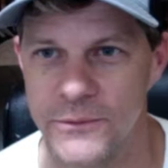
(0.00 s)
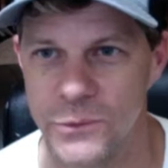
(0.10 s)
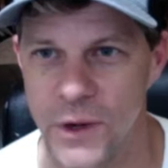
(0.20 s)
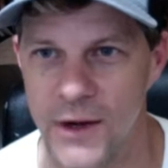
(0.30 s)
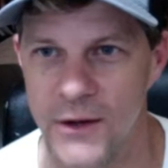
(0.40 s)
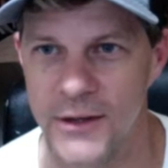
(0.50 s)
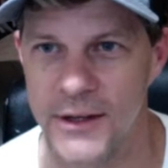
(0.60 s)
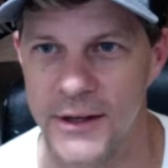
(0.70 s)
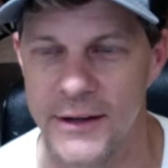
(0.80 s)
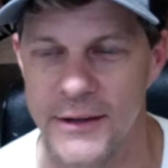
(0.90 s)
right on,
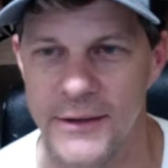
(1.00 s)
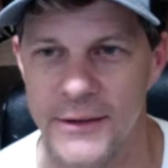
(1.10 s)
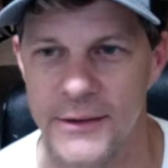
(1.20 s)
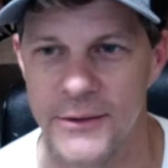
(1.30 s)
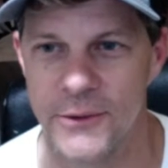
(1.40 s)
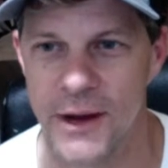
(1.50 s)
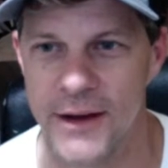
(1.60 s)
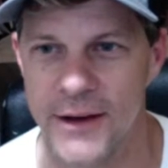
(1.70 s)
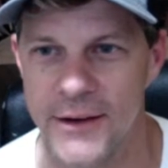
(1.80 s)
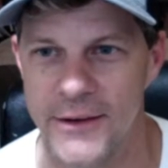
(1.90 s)
uh, right
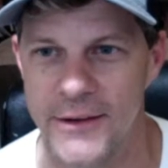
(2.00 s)
here.